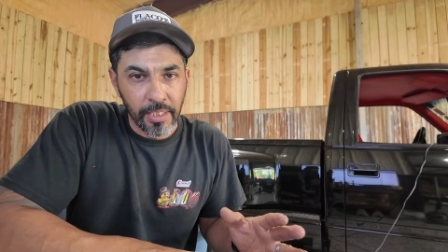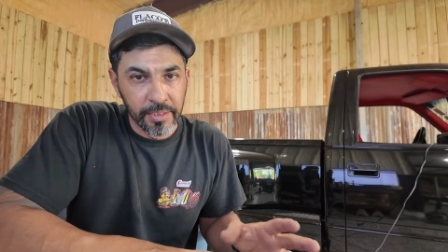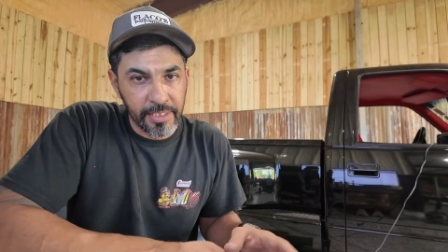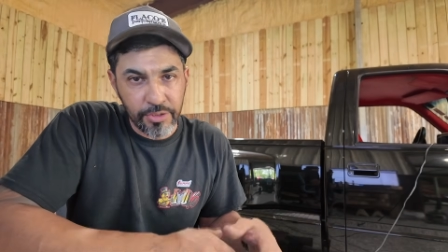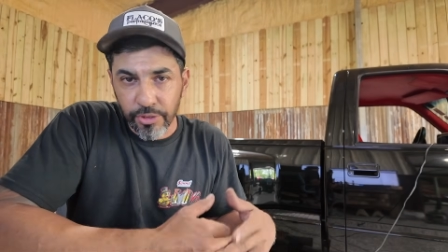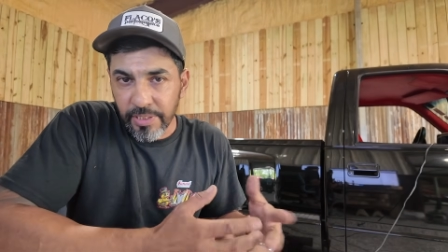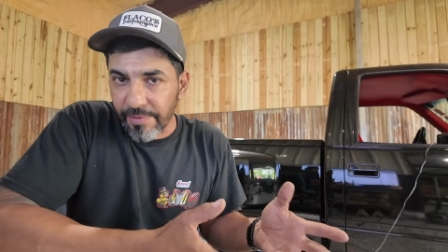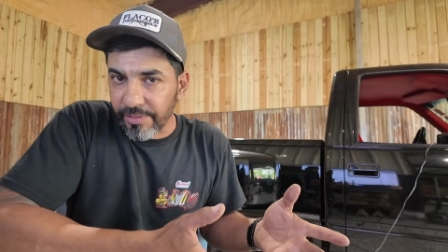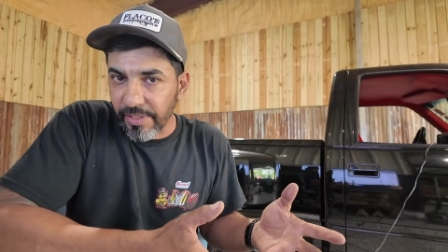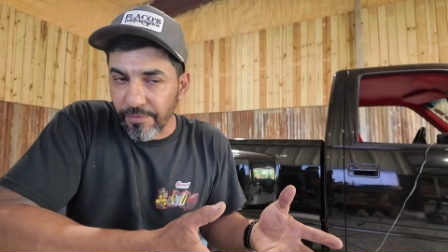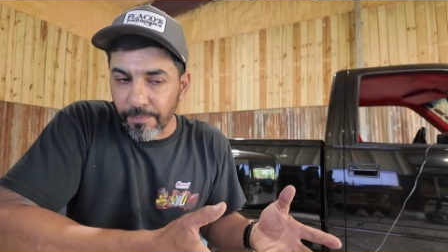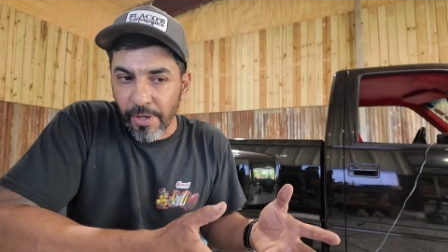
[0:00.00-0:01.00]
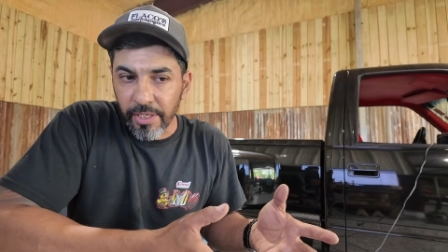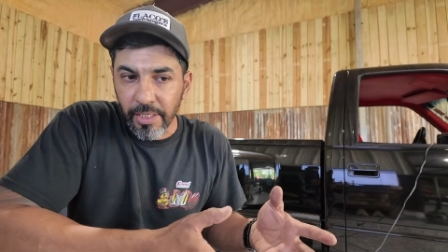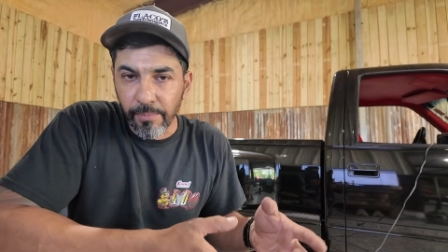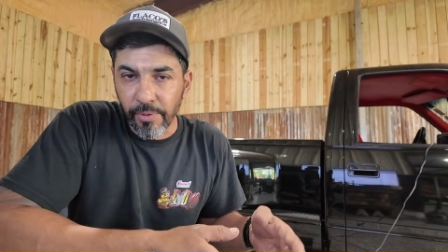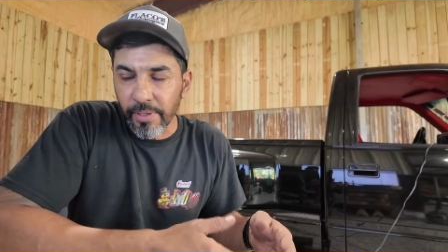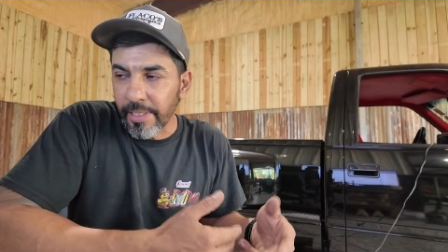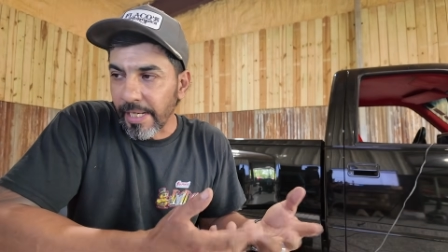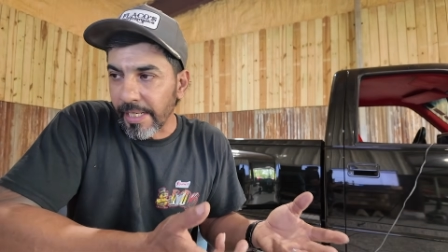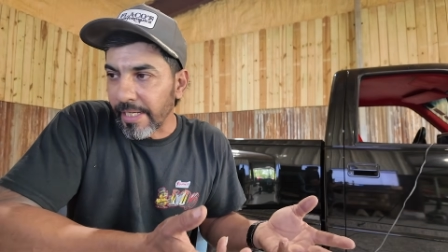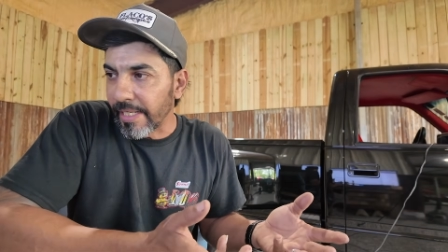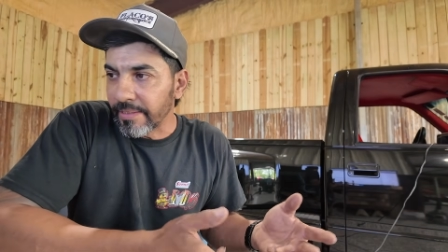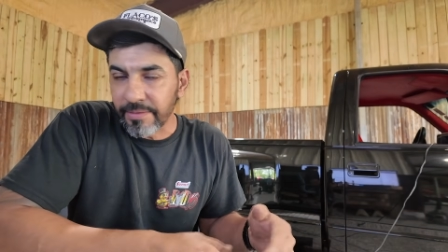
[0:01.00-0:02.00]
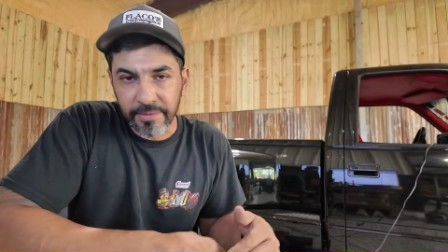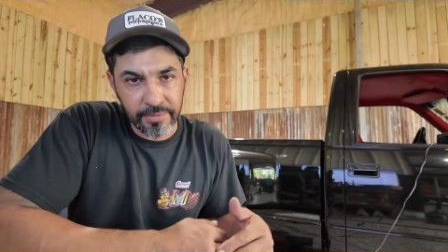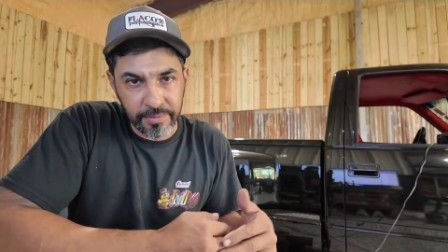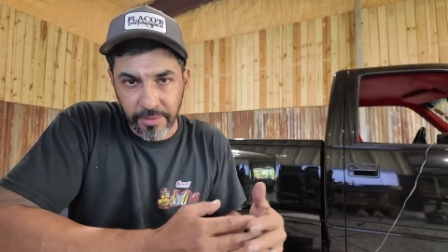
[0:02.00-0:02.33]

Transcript: They just have a different part number, and I guess,